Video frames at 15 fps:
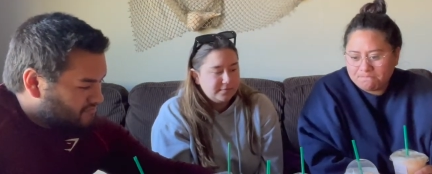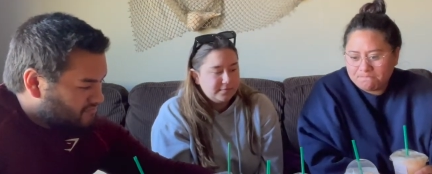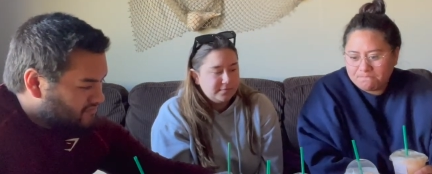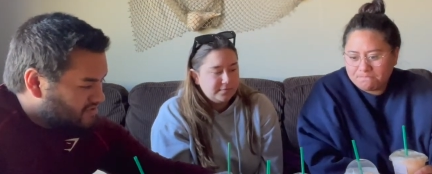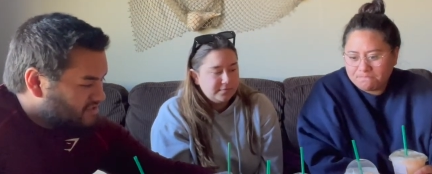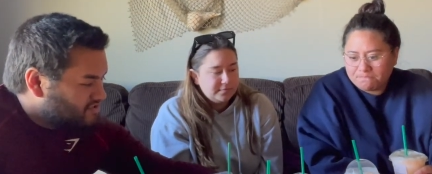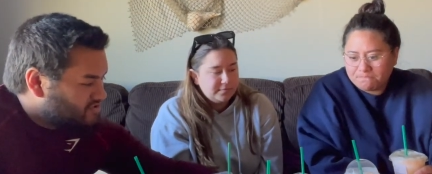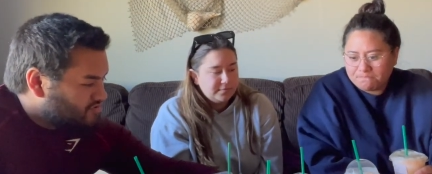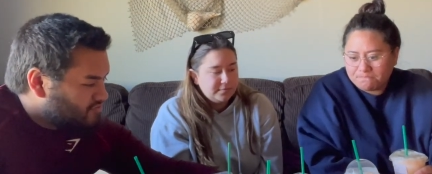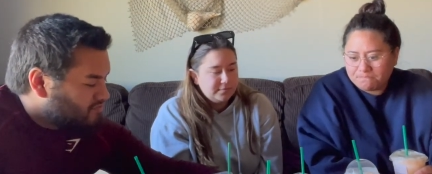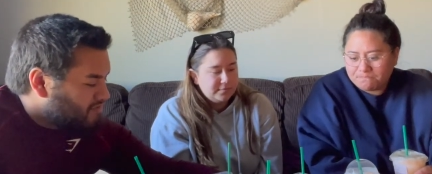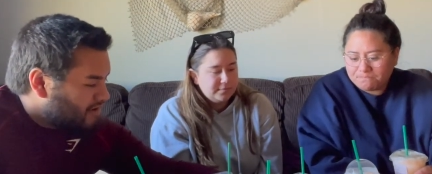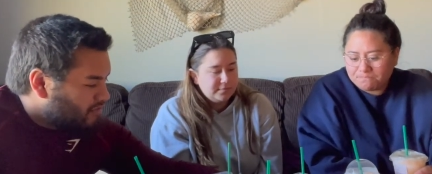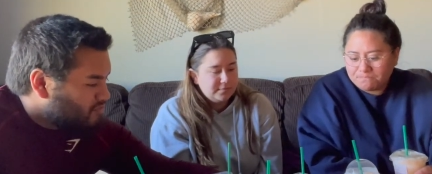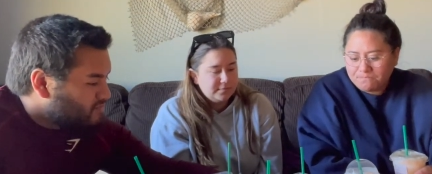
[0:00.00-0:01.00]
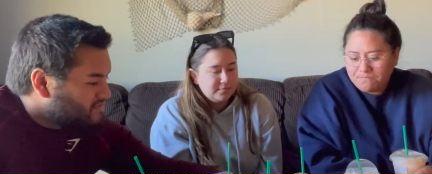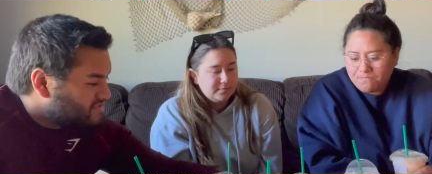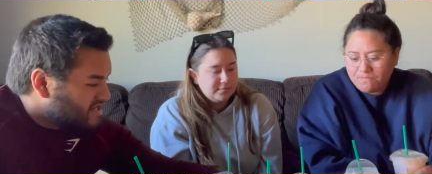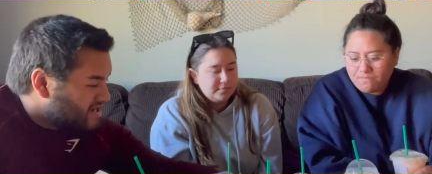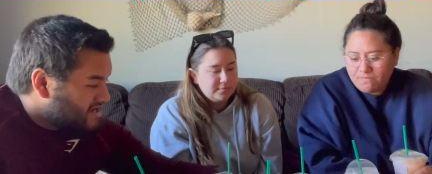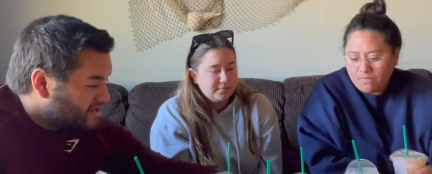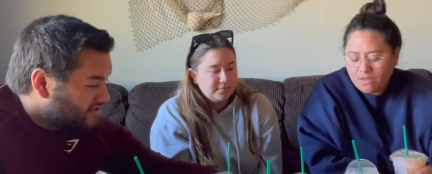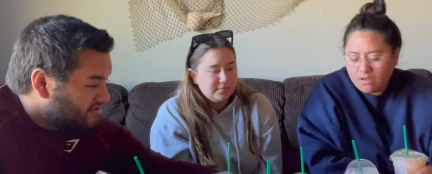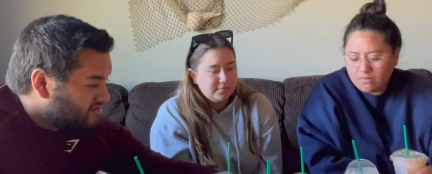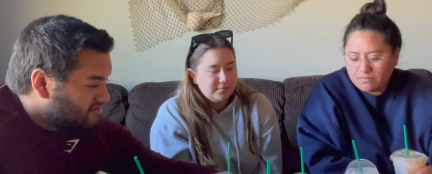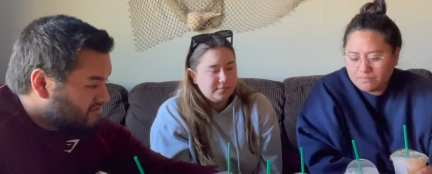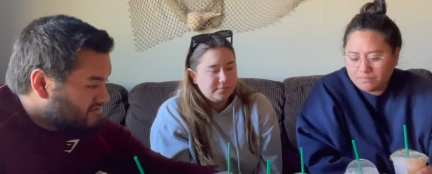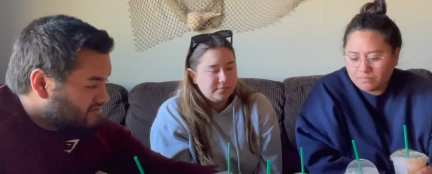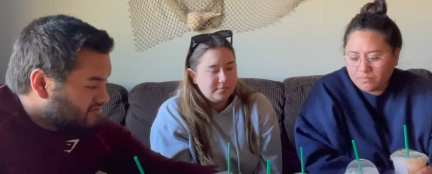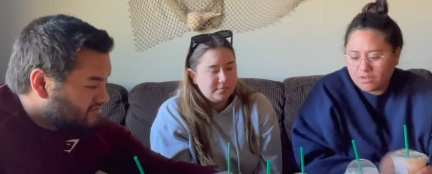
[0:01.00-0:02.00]
Speaker 1: These two probably be tied.
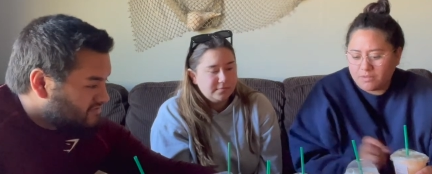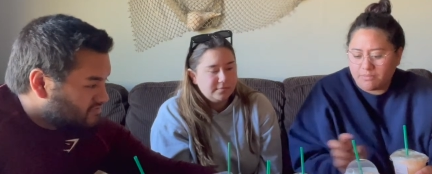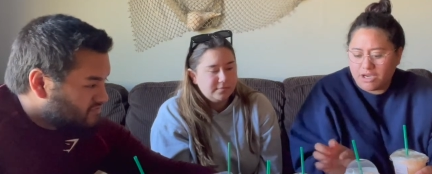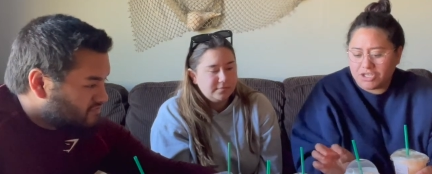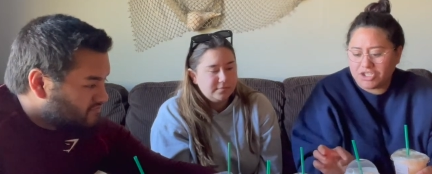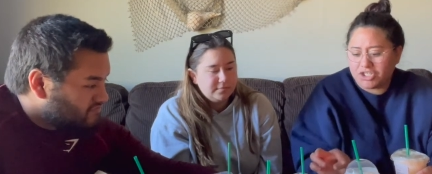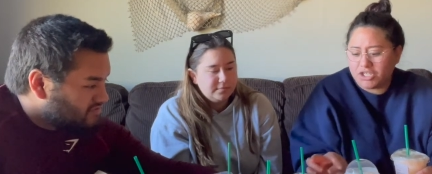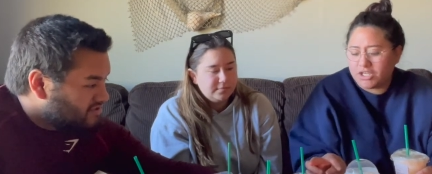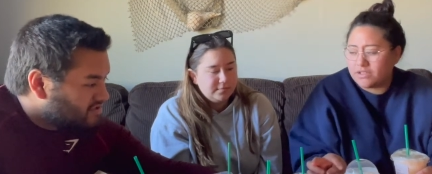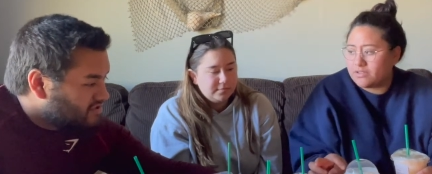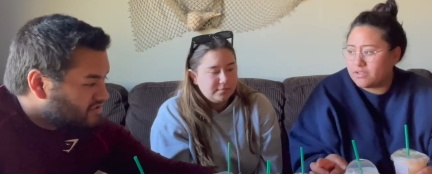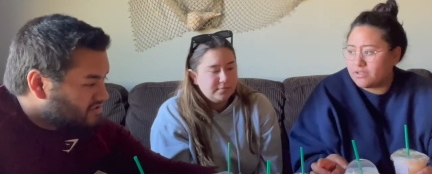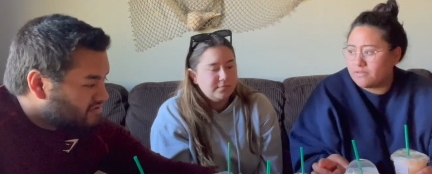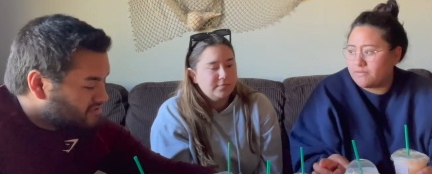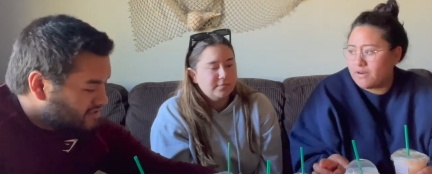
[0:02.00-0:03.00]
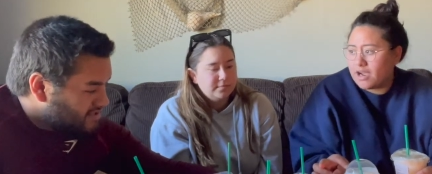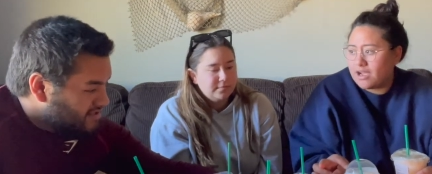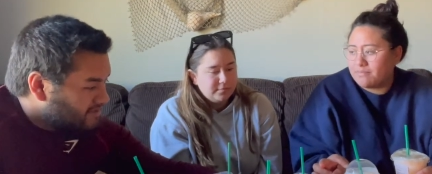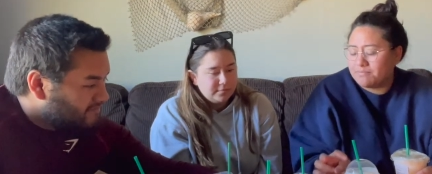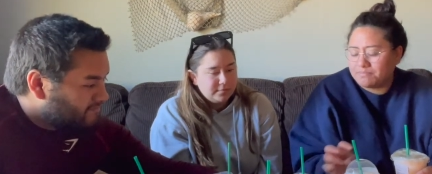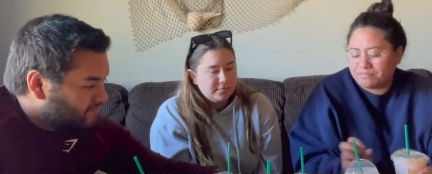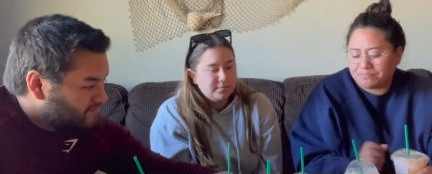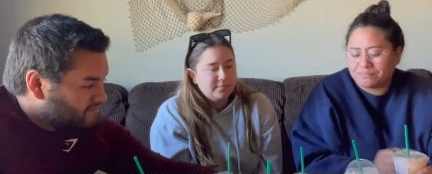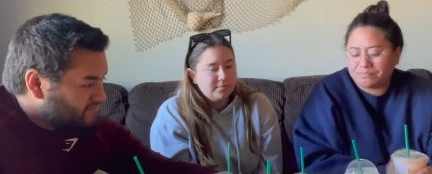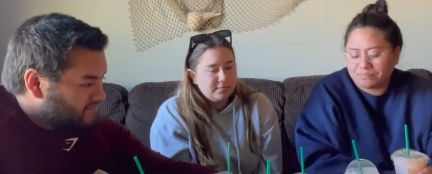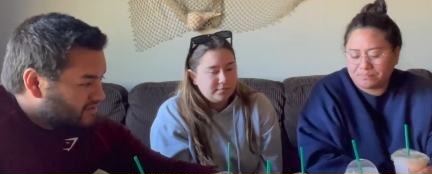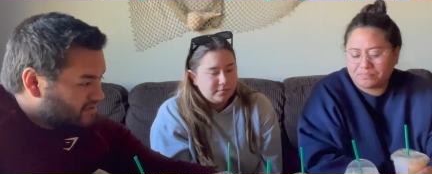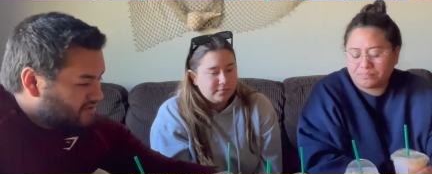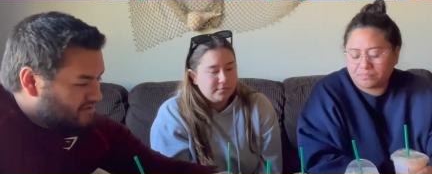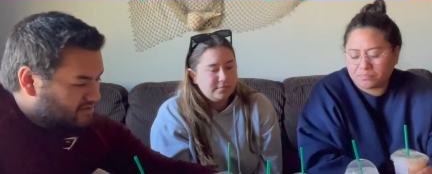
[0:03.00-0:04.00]
The matcha really and good. the frat.
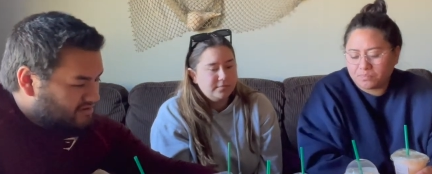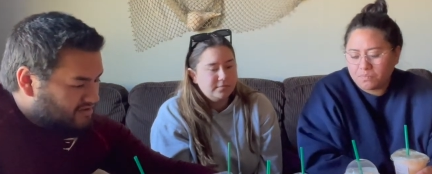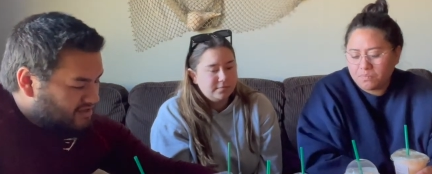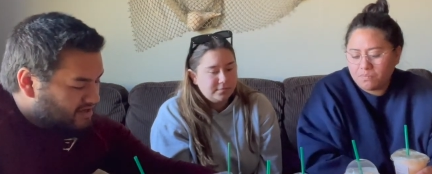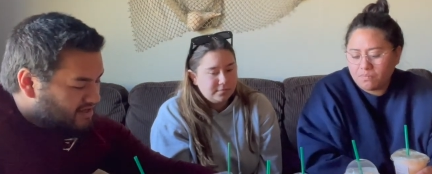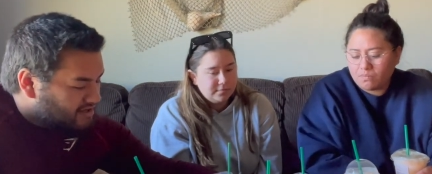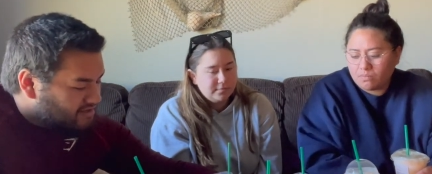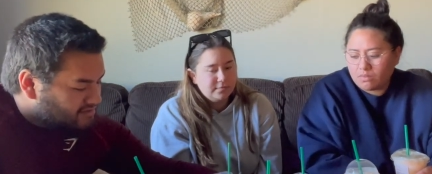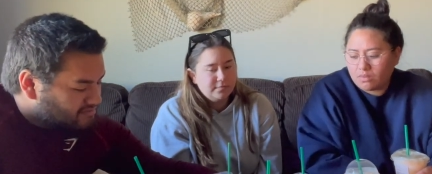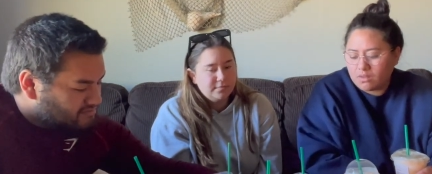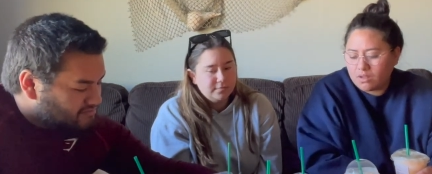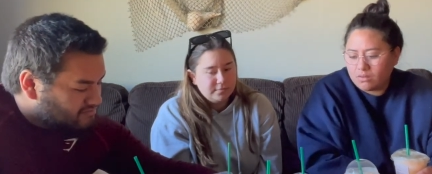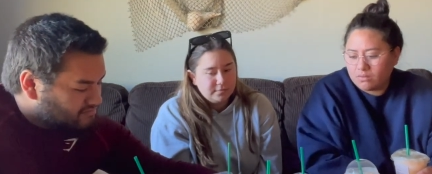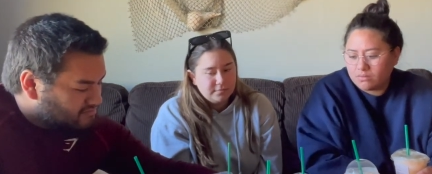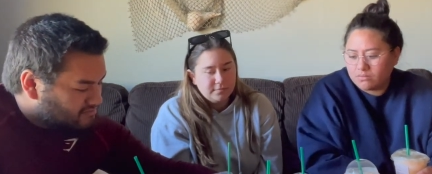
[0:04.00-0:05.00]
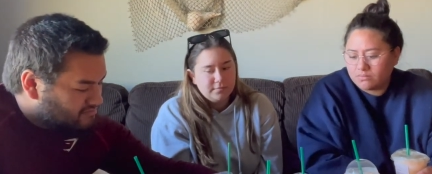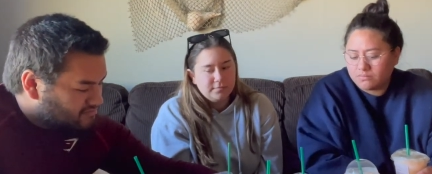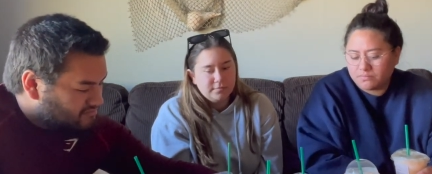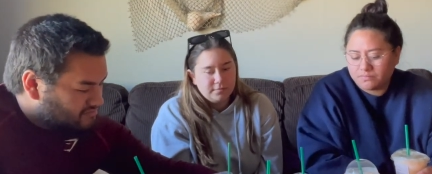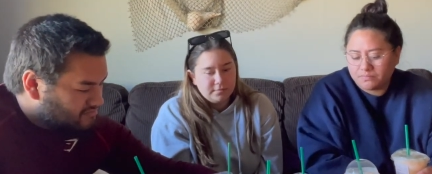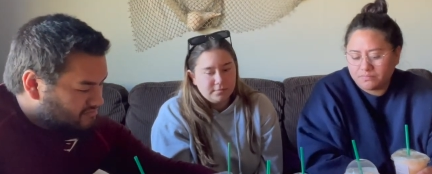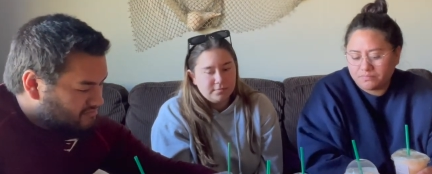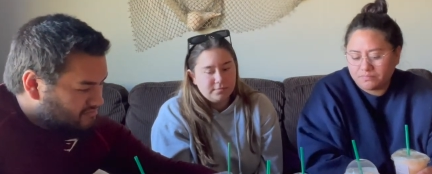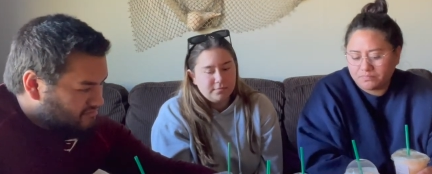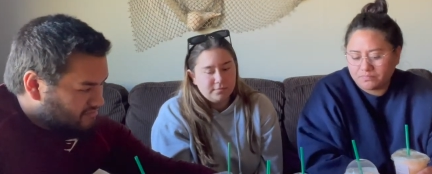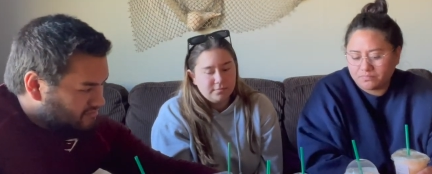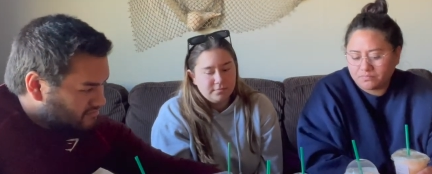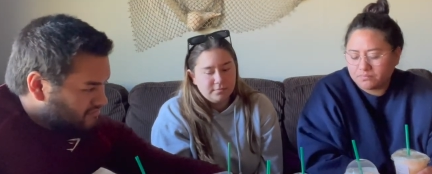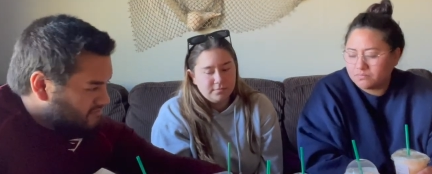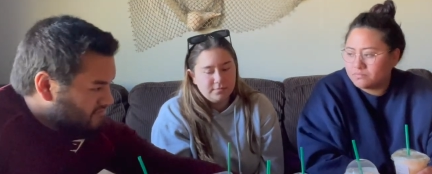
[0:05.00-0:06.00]
Yeah. And then
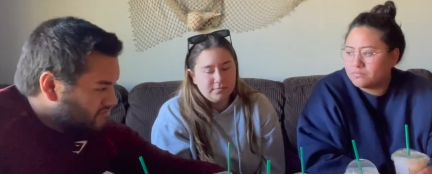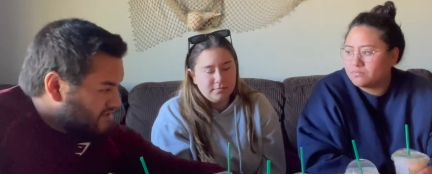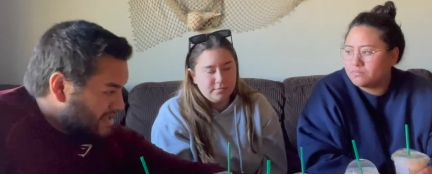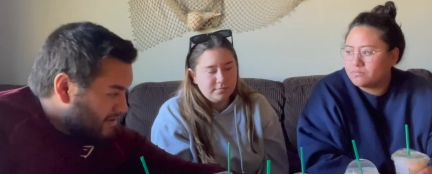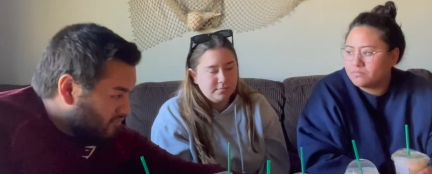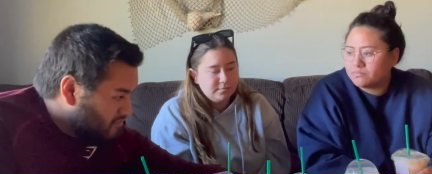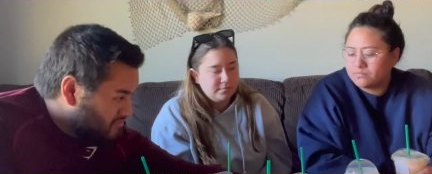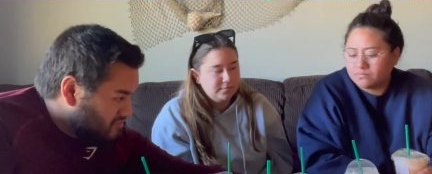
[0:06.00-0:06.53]
that one